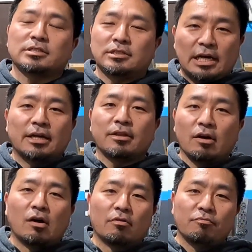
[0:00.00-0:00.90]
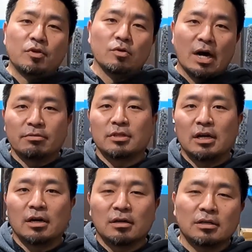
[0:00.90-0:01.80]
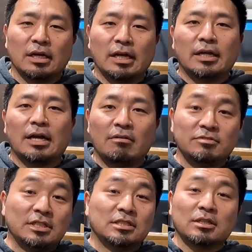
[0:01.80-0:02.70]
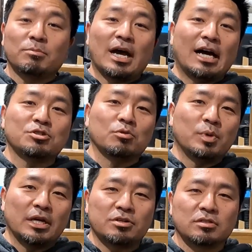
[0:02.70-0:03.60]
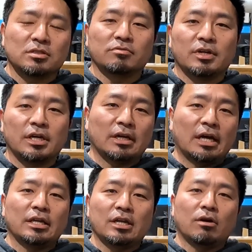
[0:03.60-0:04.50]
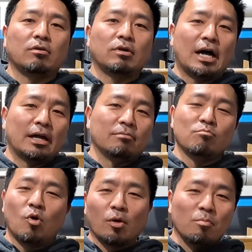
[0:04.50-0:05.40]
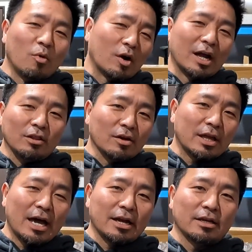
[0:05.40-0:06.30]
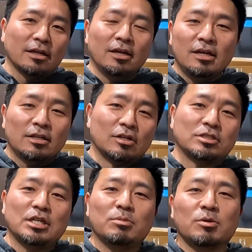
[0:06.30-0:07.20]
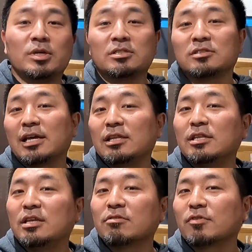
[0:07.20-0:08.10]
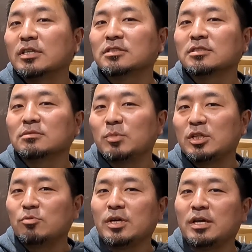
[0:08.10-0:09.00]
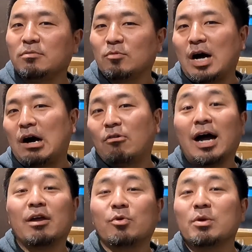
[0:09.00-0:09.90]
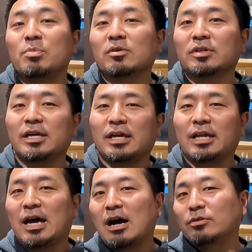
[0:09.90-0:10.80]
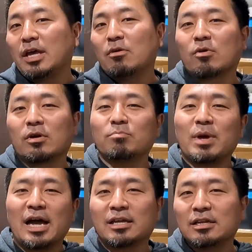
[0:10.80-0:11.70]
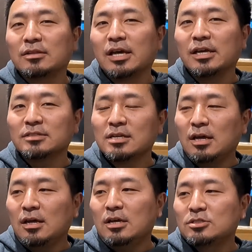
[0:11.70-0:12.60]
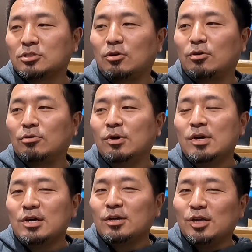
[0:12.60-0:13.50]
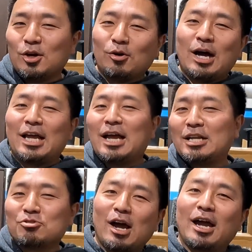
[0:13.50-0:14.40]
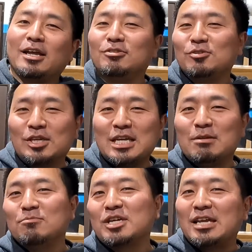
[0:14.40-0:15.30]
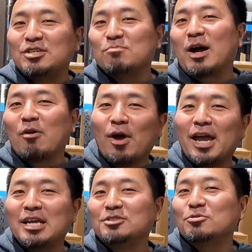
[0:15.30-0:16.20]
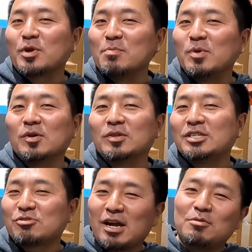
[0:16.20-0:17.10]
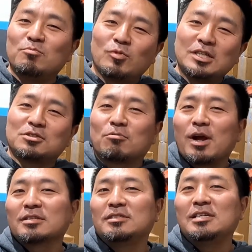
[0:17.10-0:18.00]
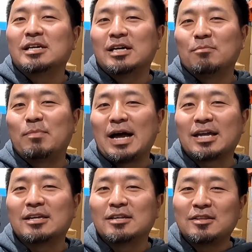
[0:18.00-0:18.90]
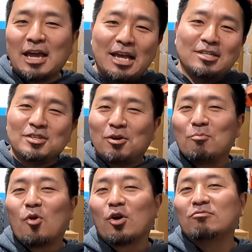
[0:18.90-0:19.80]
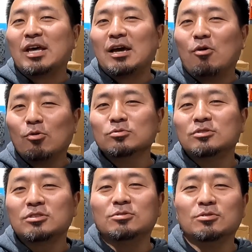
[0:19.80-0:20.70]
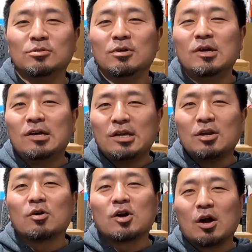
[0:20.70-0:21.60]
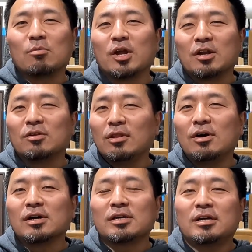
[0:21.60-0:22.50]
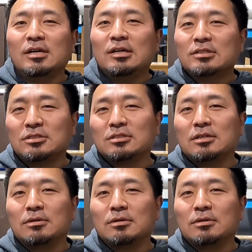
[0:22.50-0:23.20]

Yes, yeah, there are a few out there, and I've seen some actual pictures of it. And I more and more I look at it, there seem to be slightly difference between how I rebuild it and how they were back in the days. So I try to keep changing my ways to rebuild it, try to resurrect the back in the days, more of that old school, carburetor look. So,